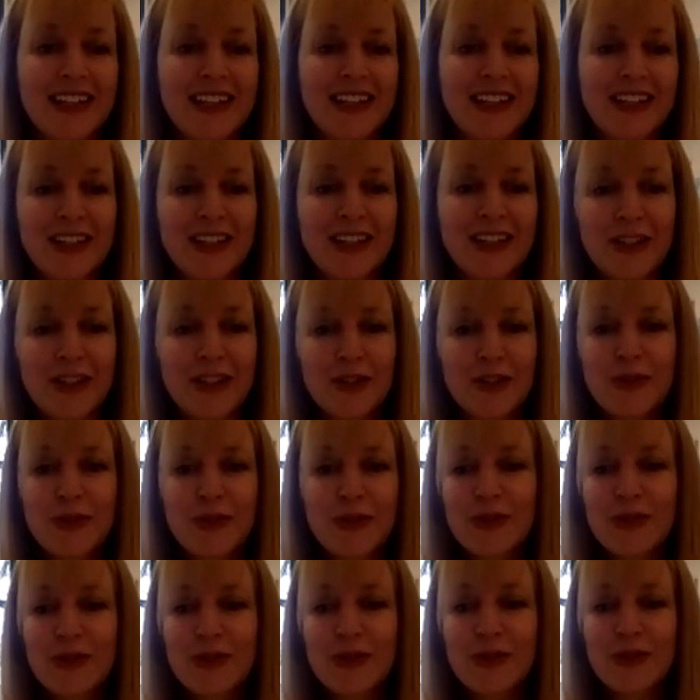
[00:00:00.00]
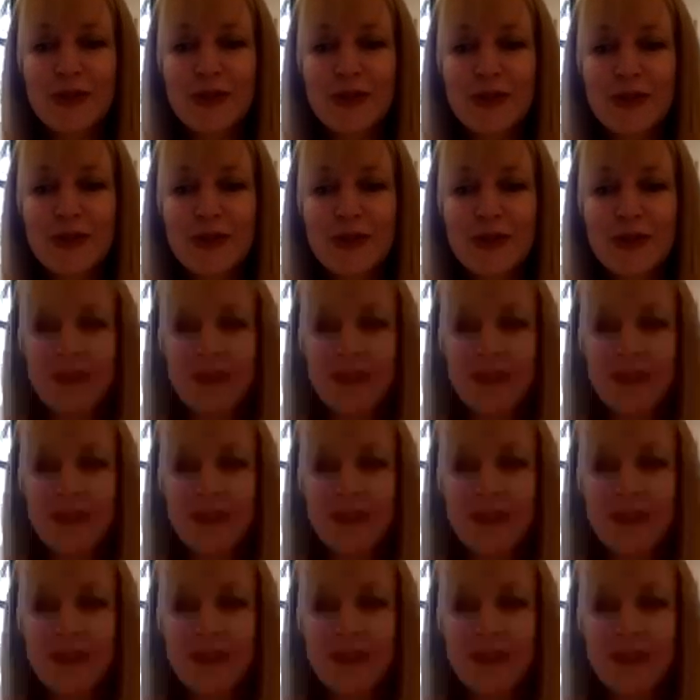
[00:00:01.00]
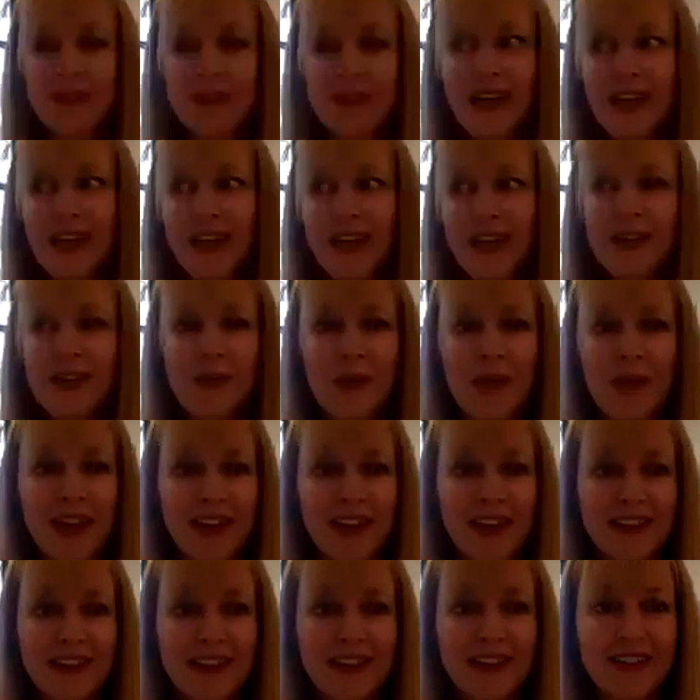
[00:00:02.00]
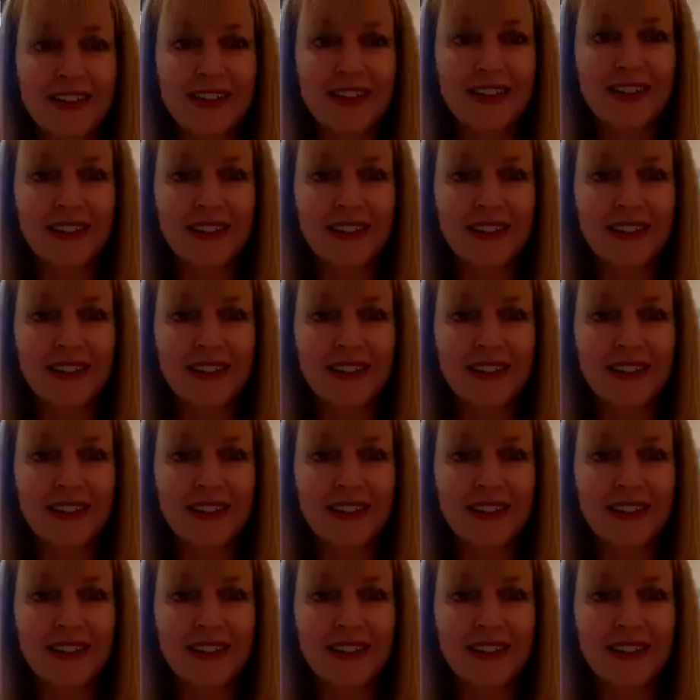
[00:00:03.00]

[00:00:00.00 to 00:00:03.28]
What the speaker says: Interesting point of view, and expand.